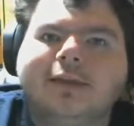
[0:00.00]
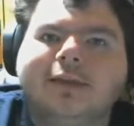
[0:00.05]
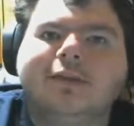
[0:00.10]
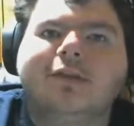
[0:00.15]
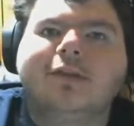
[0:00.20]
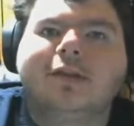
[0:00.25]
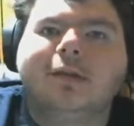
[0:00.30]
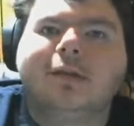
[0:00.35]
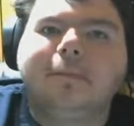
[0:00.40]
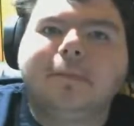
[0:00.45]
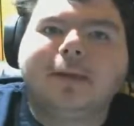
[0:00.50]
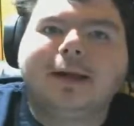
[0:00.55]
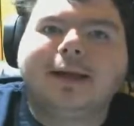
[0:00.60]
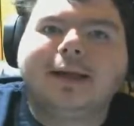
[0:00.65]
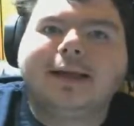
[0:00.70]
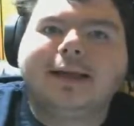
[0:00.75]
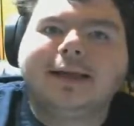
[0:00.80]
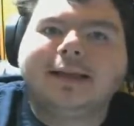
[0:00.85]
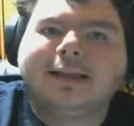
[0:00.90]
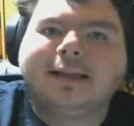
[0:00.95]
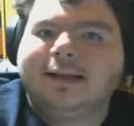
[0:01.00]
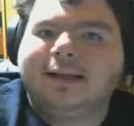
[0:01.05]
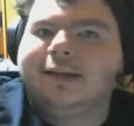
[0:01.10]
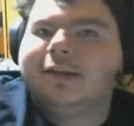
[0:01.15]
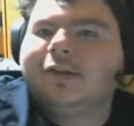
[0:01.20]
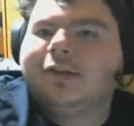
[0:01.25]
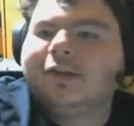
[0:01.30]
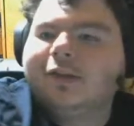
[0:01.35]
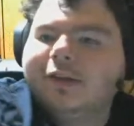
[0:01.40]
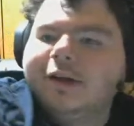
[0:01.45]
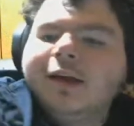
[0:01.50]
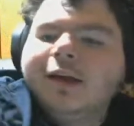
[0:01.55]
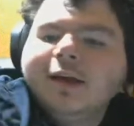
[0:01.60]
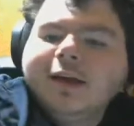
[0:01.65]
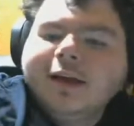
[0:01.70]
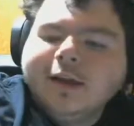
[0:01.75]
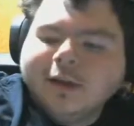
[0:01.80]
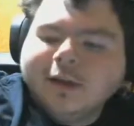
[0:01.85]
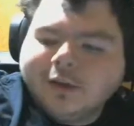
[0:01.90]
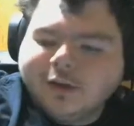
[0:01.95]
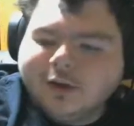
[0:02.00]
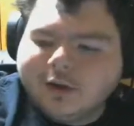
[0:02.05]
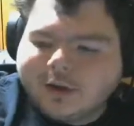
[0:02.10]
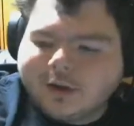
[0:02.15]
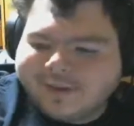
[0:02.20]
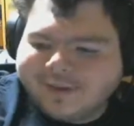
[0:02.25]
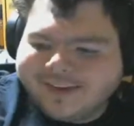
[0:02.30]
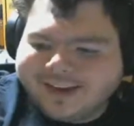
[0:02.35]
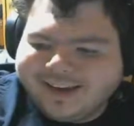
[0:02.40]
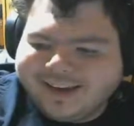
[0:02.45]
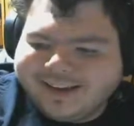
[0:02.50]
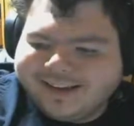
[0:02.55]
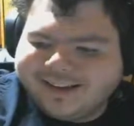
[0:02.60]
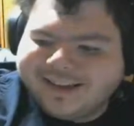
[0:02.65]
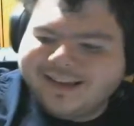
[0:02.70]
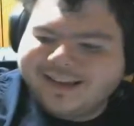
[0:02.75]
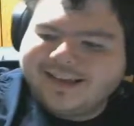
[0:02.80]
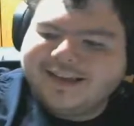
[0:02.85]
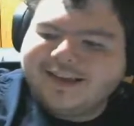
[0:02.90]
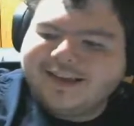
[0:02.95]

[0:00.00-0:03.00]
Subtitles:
Somebody is, you know what I mean? Like,